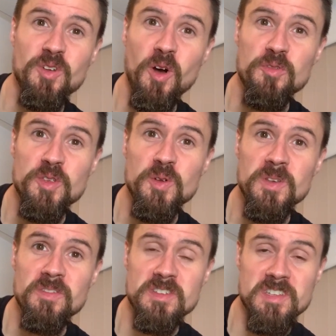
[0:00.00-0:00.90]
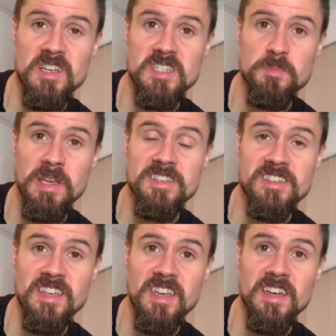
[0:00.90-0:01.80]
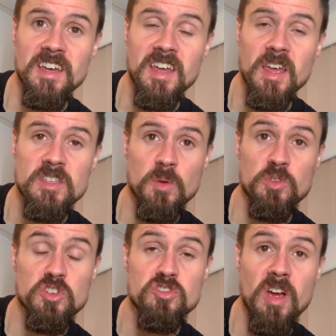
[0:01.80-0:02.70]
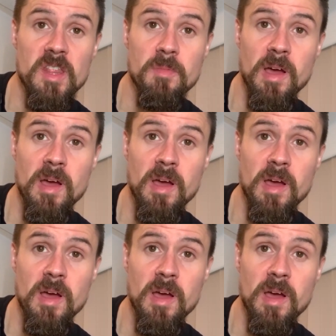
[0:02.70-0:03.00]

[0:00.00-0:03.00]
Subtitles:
I've got a few different size spaces here, so we'll just try them